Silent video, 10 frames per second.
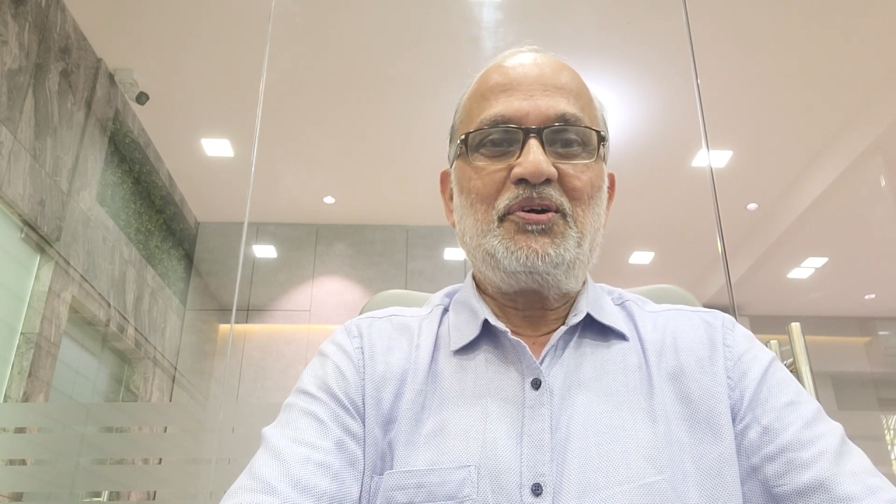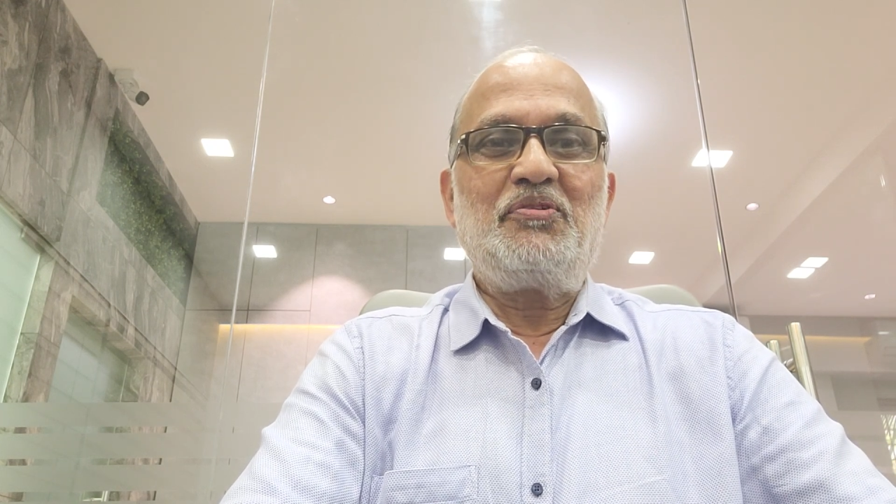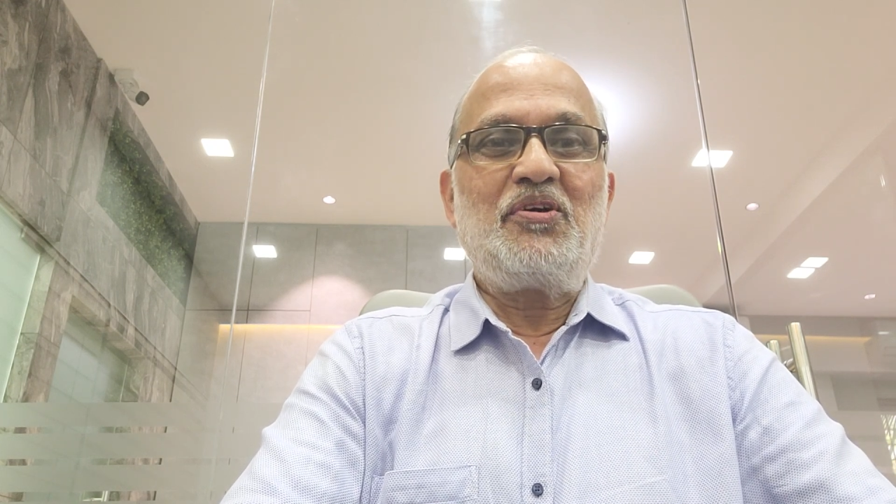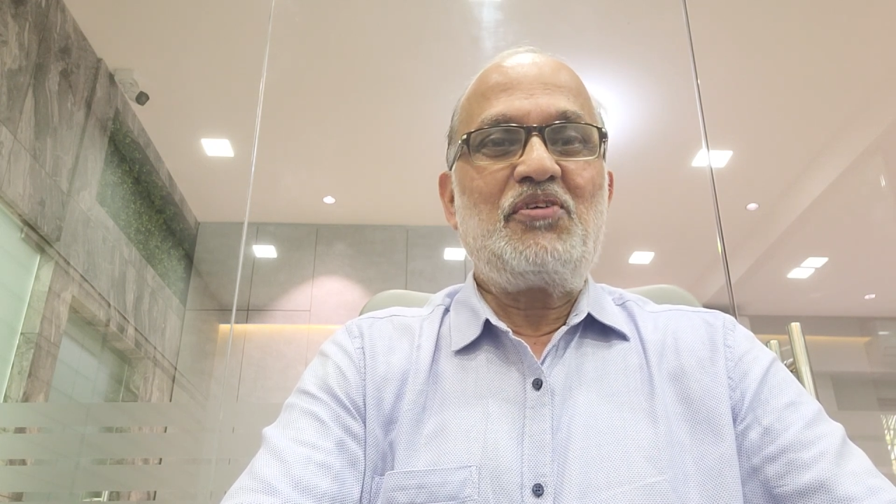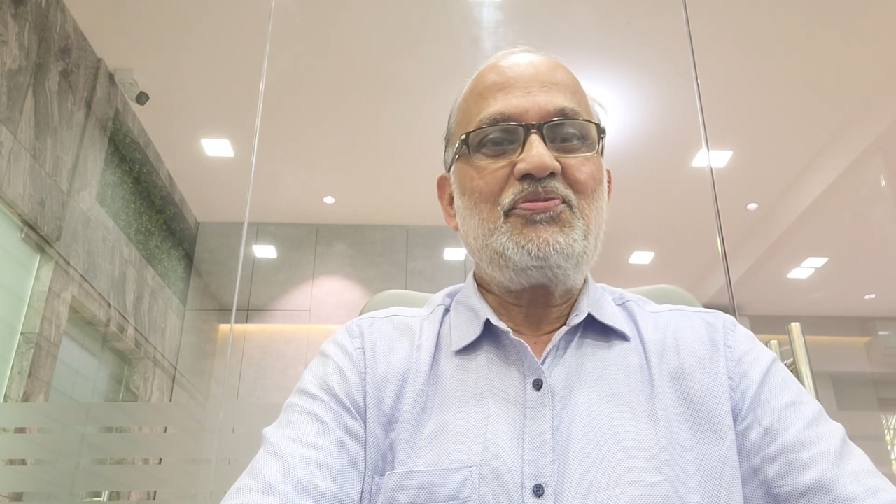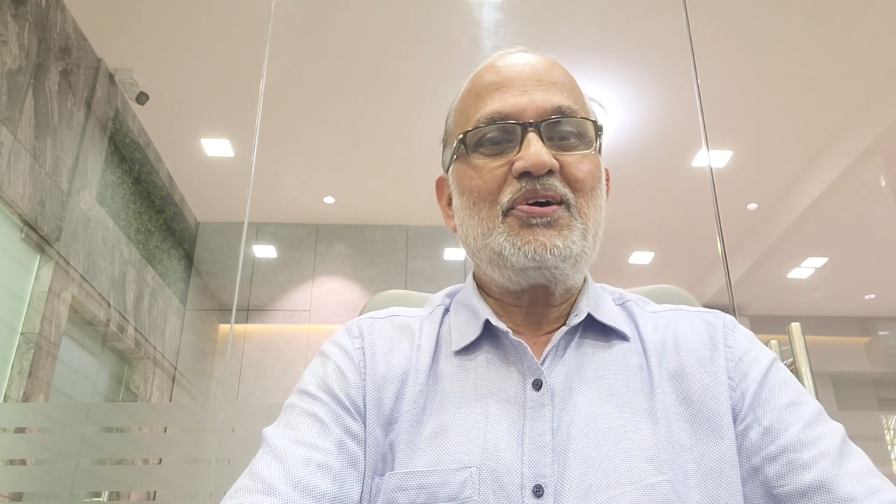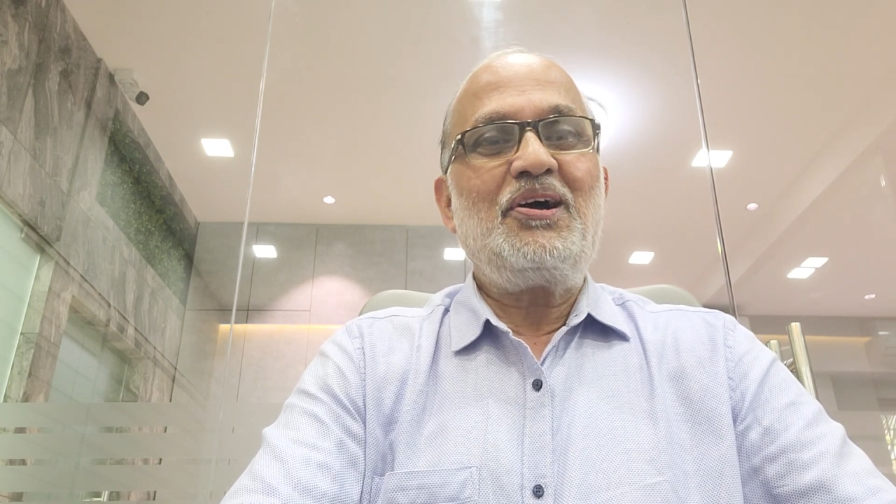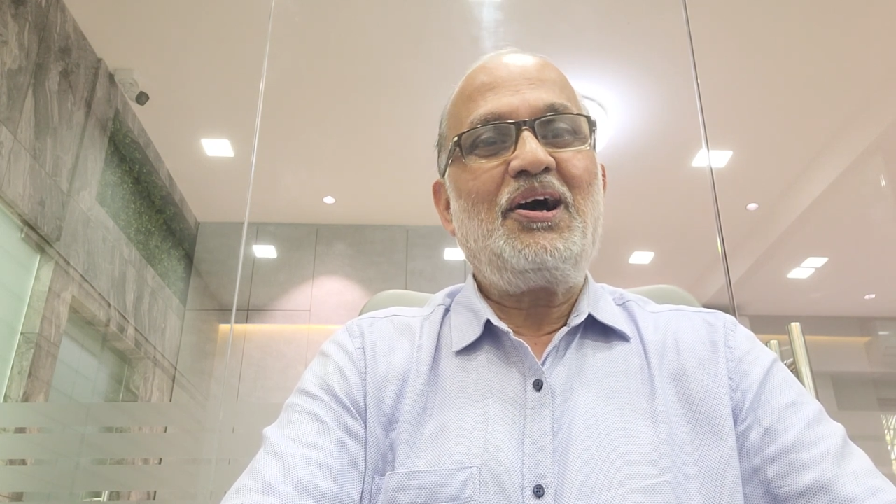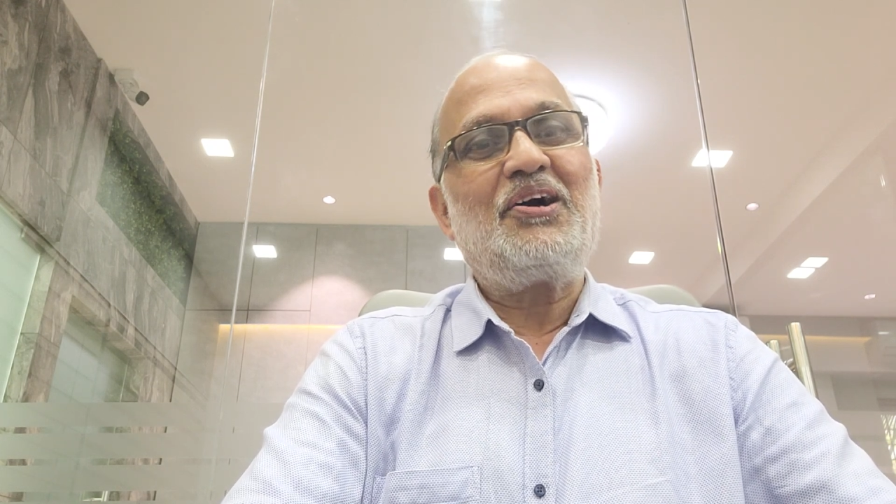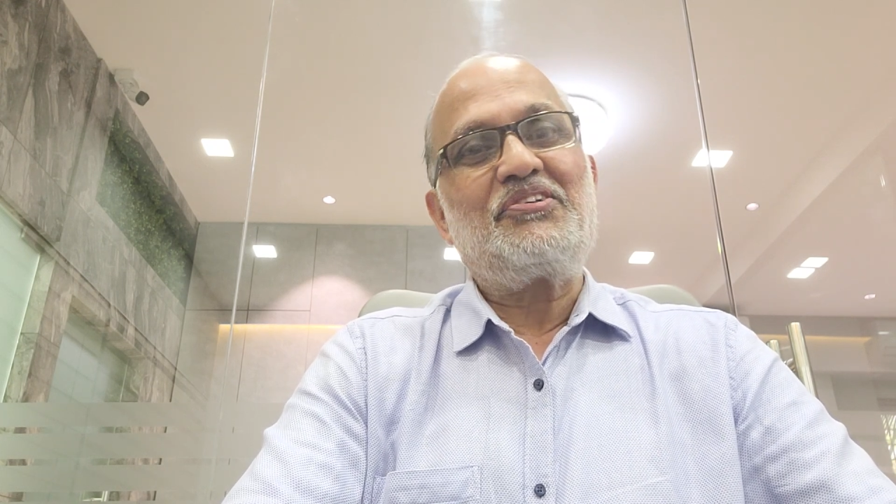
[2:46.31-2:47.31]
way of
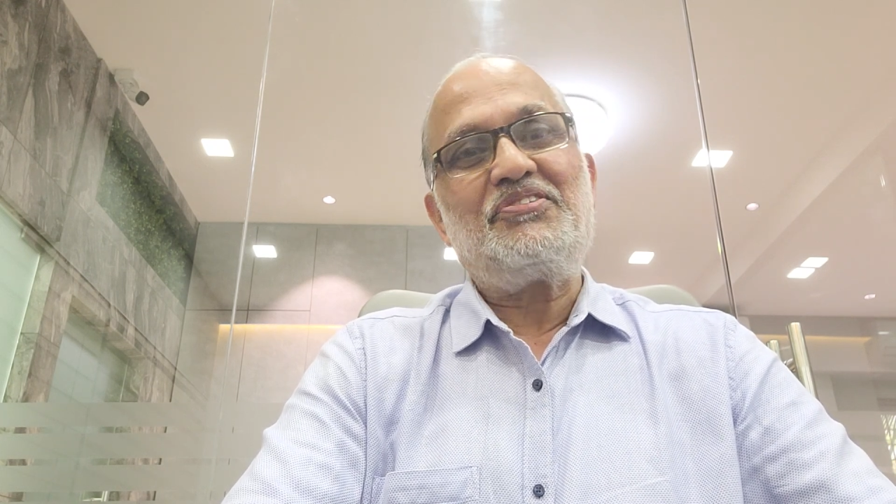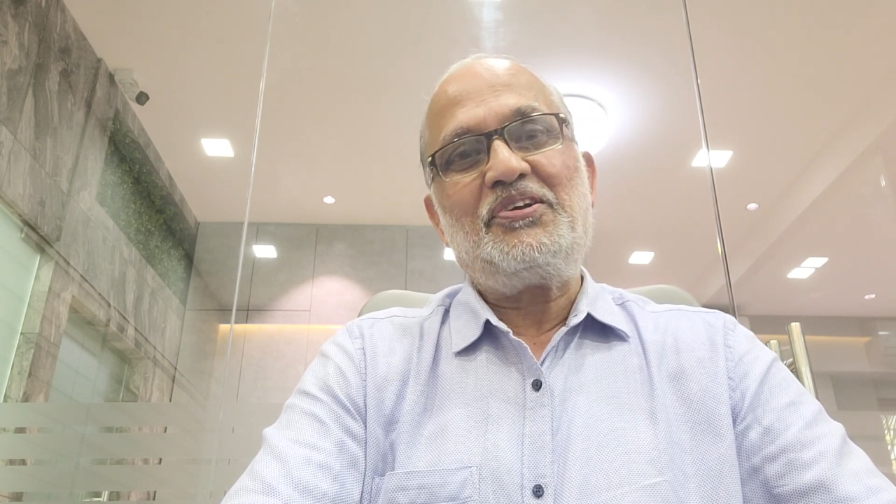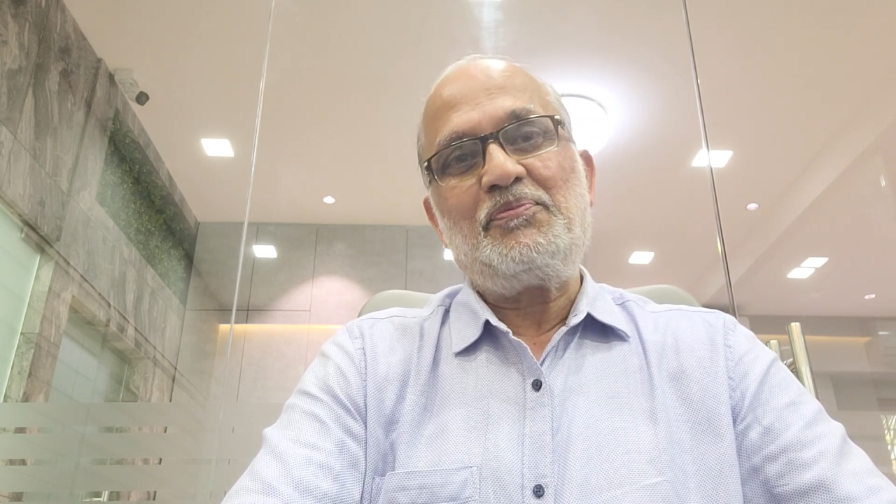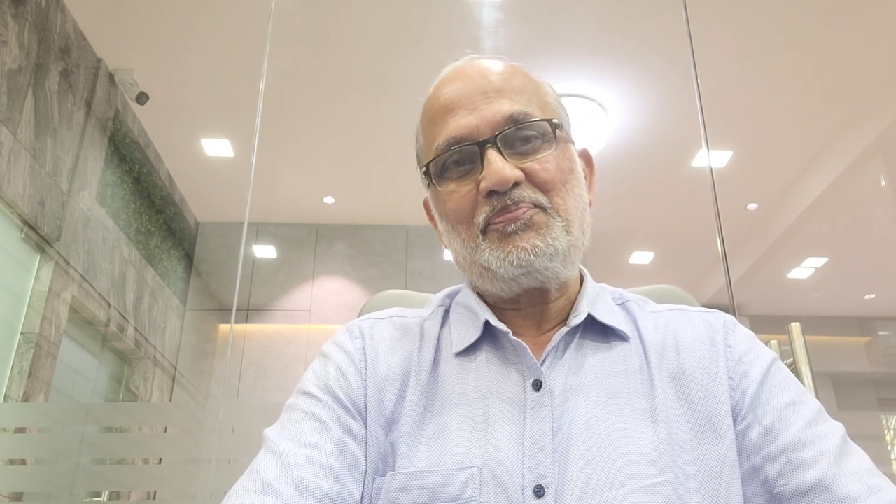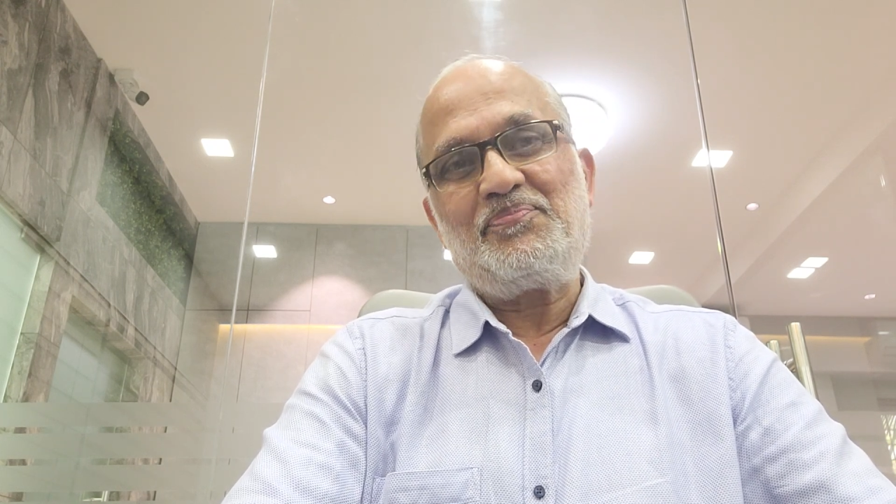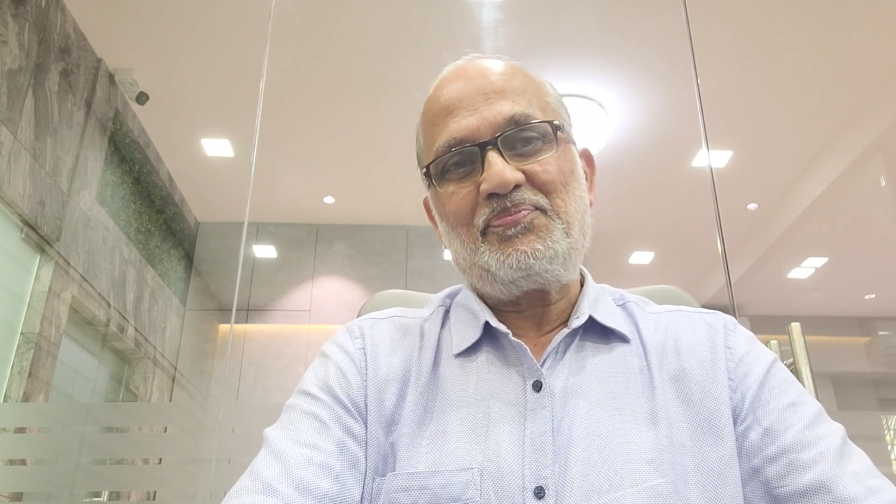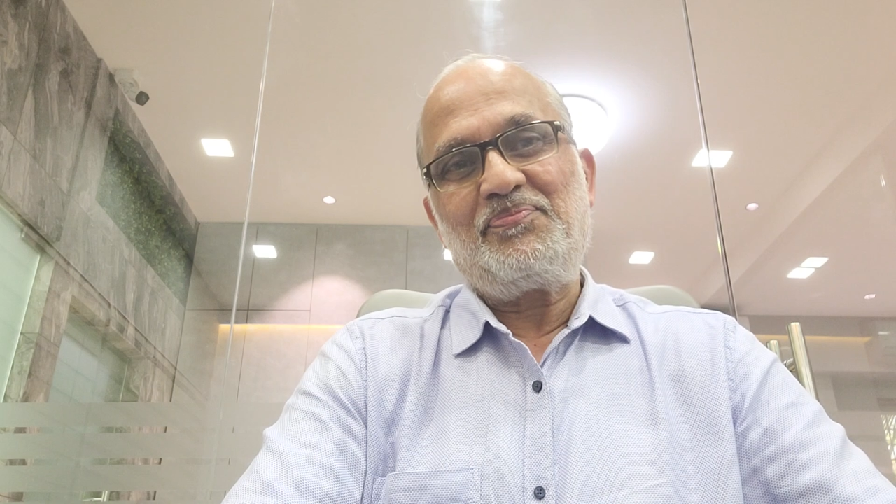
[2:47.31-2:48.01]
RCM.